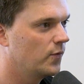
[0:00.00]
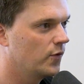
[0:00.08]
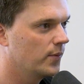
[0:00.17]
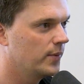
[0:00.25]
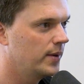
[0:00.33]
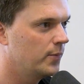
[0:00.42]

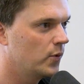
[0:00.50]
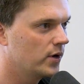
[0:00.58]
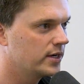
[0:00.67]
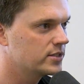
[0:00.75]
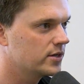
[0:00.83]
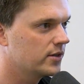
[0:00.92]
For me,
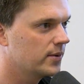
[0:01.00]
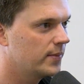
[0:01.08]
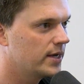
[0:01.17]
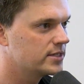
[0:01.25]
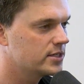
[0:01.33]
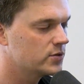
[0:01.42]
mornings are the
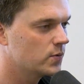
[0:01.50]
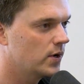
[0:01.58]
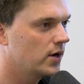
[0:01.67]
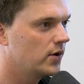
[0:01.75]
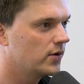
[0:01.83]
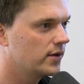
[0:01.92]
best as
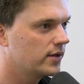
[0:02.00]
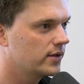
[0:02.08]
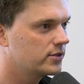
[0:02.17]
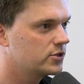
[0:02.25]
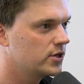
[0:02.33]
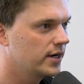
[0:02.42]
well.
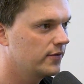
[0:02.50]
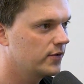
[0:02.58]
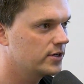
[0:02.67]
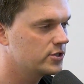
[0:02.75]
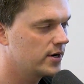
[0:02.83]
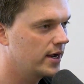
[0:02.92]
Training
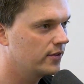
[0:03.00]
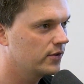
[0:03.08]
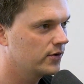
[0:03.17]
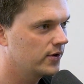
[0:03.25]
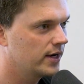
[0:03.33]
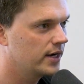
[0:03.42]
for a
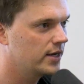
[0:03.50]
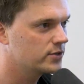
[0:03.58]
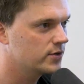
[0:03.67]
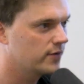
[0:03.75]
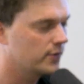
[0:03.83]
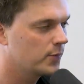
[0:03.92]
triathlon right
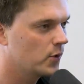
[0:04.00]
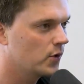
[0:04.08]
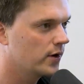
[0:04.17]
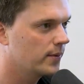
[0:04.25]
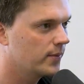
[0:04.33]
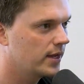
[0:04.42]
now, so I have a
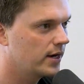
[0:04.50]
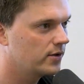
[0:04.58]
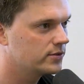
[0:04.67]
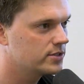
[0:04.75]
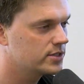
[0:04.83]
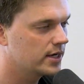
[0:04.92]
program that
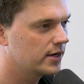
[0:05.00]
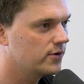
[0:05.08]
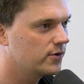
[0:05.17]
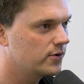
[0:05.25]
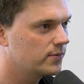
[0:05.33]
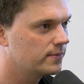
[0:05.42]
I'll
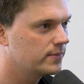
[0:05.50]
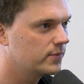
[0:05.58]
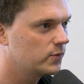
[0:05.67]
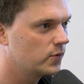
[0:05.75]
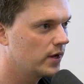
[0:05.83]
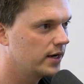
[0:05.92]
cycle,
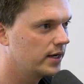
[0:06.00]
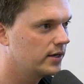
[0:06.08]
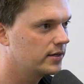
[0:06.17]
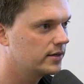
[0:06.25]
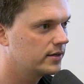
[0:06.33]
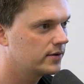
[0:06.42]

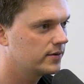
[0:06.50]
running,